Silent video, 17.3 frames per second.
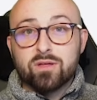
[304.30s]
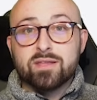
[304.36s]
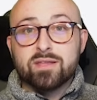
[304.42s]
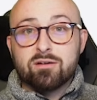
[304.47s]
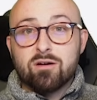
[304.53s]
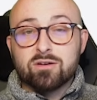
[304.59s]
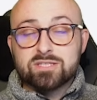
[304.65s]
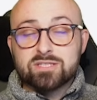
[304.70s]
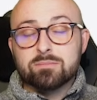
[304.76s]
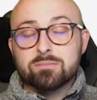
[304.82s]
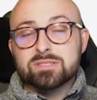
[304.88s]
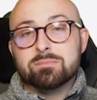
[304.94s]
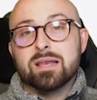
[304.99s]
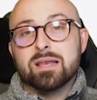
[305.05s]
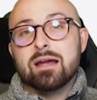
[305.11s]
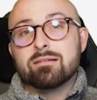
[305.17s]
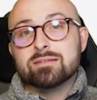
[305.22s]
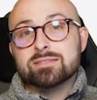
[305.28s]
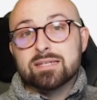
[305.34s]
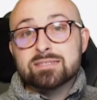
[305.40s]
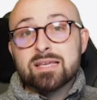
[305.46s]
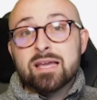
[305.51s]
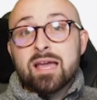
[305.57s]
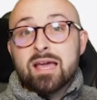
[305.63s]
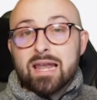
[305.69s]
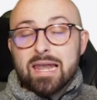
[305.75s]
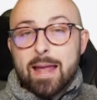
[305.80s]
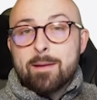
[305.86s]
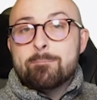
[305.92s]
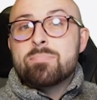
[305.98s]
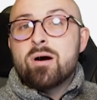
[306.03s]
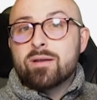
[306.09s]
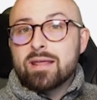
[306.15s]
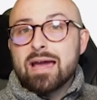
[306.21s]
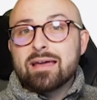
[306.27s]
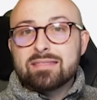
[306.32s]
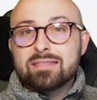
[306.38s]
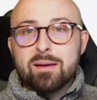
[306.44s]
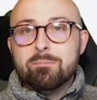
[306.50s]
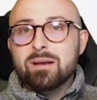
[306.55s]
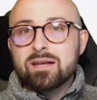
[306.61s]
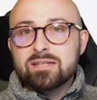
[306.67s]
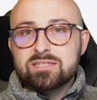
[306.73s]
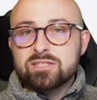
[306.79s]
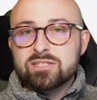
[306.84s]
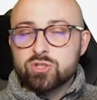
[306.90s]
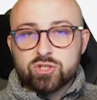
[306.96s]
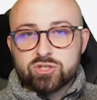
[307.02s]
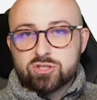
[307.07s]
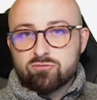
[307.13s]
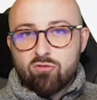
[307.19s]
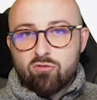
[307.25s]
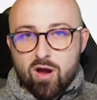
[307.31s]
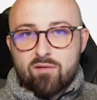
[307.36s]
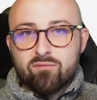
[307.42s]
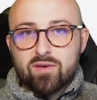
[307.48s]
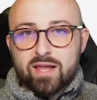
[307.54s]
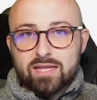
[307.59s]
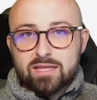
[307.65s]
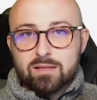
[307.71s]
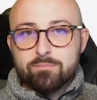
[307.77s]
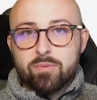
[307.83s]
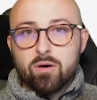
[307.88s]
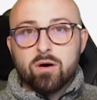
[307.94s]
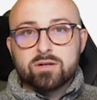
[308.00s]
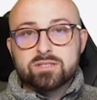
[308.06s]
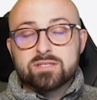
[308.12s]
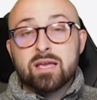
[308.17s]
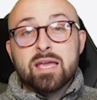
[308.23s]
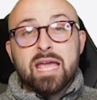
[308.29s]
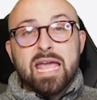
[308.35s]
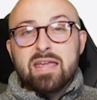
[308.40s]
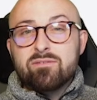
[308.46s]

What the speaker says: although there are some similarities. Lampard had that ability to just arrive late in the box.